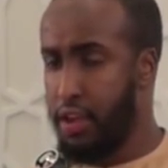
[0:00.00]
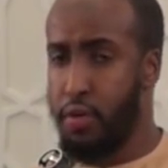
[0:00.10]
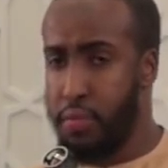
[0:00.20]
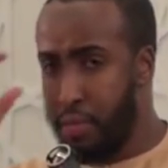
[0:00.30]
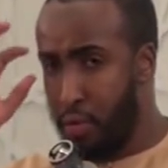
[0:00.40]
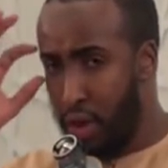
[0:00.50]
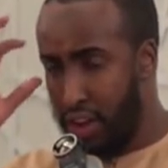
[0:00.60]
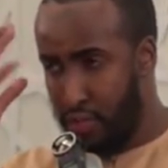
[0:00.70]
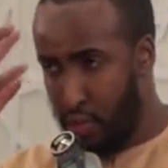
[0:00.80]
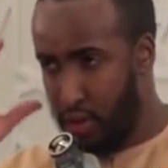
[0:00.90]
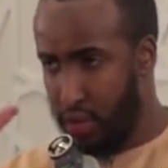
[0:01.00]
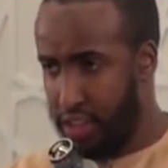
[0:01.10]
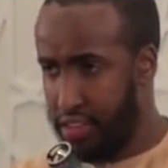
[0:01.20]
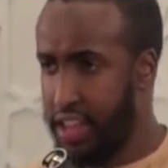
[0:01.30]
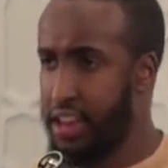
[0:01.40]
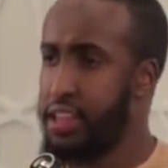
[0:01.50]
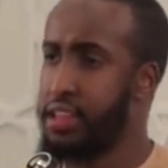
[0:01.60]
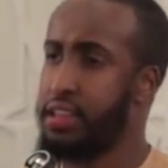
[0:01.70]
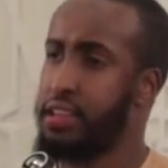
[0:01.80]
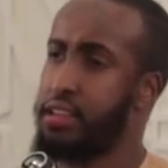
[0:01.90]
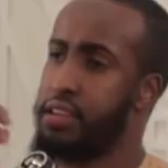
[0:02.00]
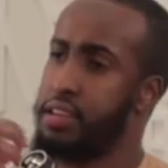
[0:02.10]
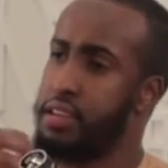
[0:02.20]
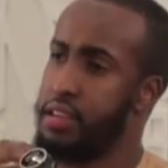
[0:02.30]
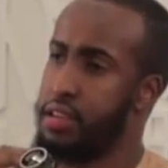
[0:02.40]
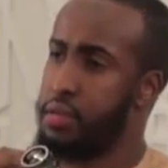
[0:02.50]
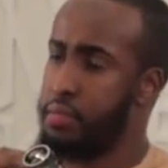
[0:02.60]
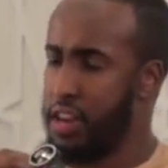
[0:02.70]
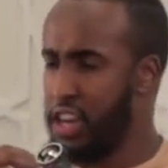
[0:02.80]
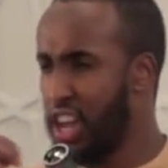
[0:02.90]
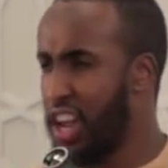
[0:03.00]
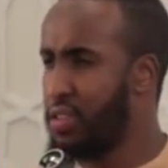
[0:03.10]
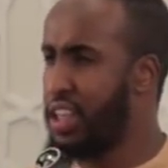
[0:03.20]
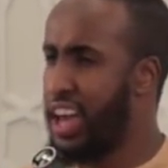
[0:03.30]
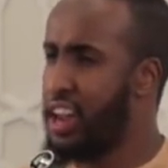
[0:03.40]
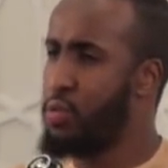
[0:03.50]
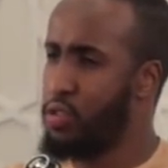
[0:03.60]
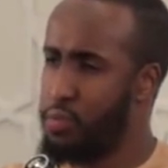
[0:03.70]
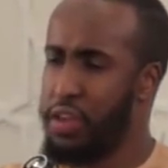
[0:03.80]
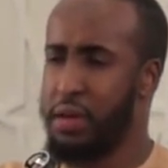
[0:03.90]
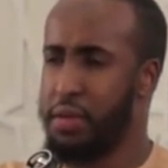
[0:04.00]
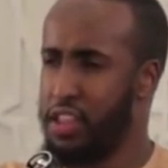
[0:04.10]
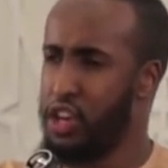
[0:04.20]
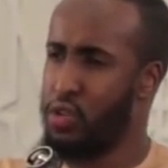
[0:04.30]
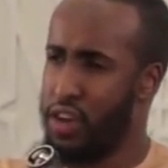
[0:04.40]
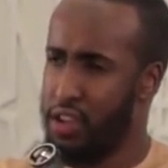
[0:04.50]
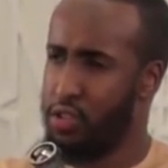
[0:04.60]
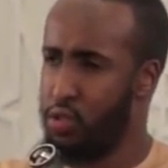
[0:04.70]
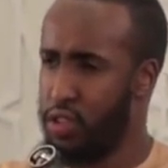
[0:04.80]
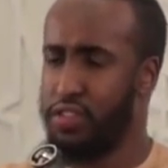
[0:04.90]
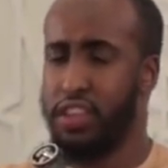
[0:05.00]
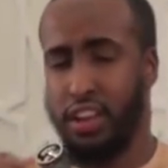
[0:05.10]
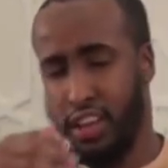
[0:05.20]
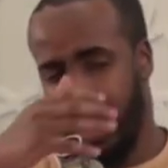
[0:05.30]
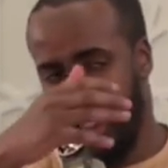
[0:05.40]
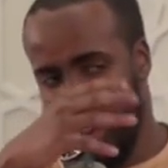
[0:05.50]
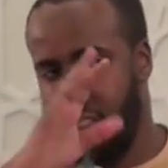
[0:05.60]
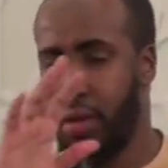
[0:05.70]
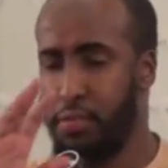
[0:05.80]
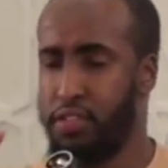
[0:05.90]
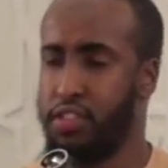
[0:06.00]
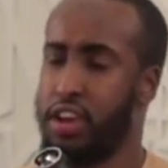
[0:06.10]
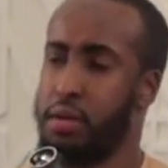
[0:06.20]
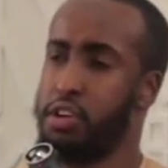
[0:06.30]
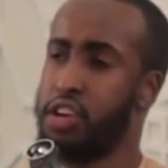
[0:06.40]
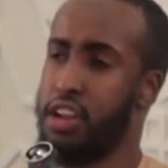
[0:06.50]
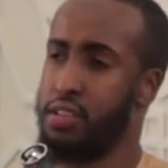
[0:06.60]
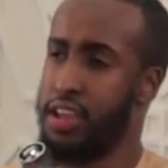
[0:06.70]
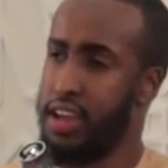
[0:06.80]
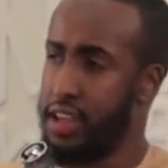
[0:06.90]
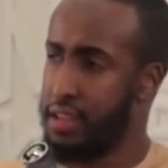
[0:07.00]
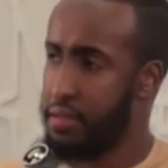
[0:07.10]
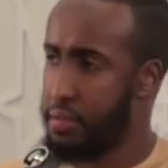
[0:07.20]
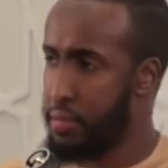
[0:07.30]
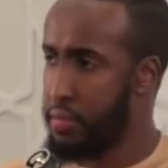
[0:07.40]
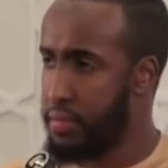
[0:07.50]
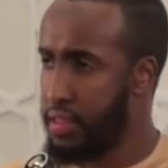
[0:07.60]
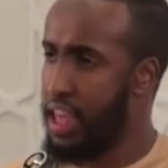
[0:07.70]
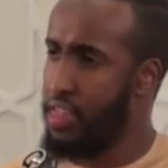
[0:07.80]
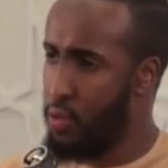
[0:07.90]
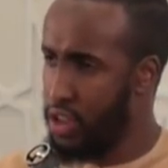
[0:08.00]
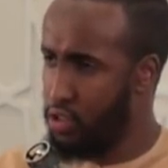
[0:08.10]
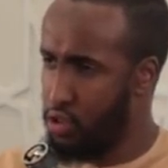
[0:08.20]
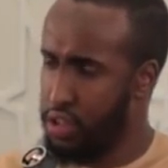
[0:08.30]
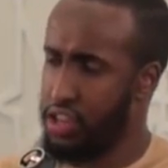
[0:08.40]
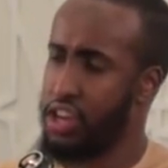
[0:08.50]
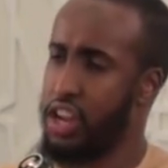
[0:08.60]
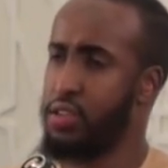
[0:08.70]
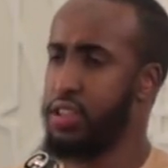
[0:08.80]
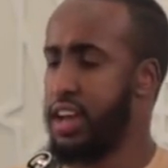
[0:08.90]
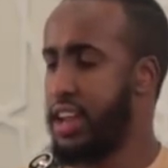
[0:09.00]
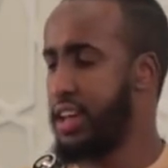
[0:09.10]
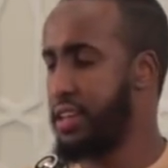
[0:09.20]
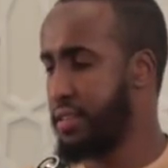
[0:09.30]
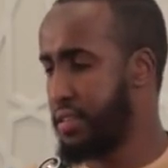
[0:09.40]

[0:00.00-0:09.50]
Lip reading: don't remember word for word what he said, but inshallah ta'ala we'll speak about the issue of how to do tafsir in the chapters to come inshallah ta'ala, and the way to do it inshallah ta'ala.